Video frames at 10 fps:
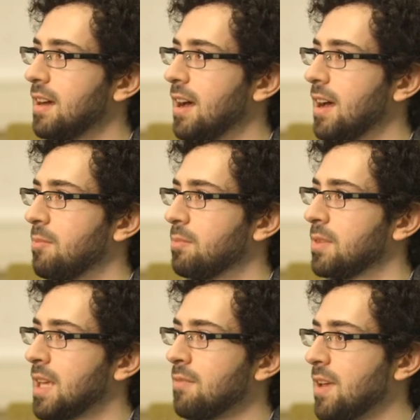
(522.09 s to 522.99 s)

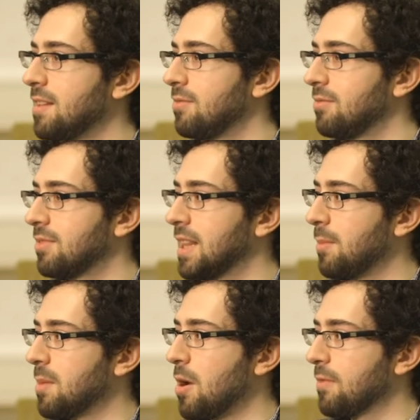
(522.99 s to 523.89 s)
um, given the
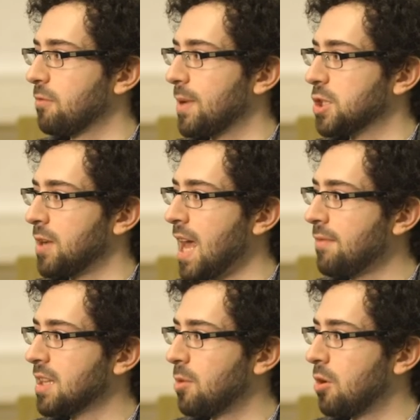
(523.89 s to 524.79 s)
limited amount of information we have
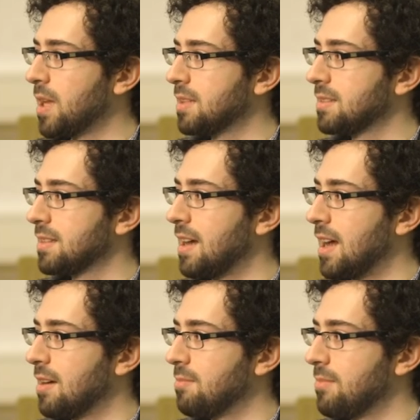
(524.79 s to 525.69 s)
at the moment
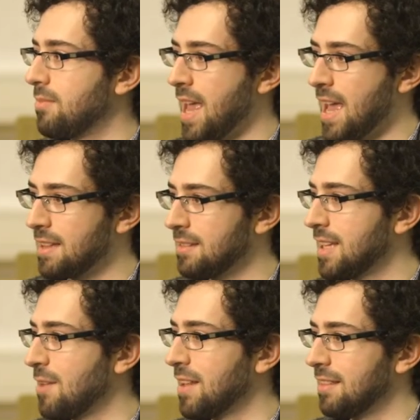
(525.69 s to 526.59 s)
um, and
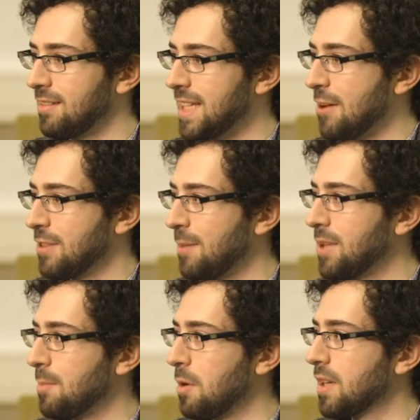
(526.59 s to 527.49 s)
given you know the
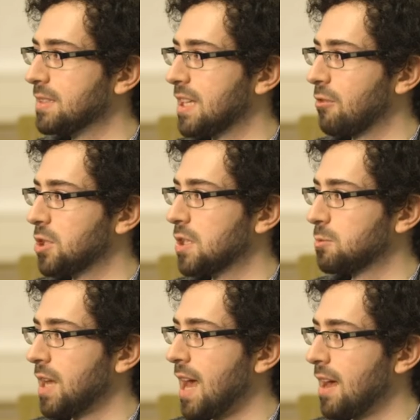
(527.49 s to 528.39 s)
limited number of considerations
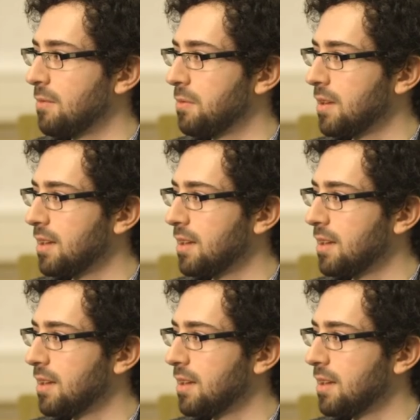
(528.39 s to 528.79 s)
we have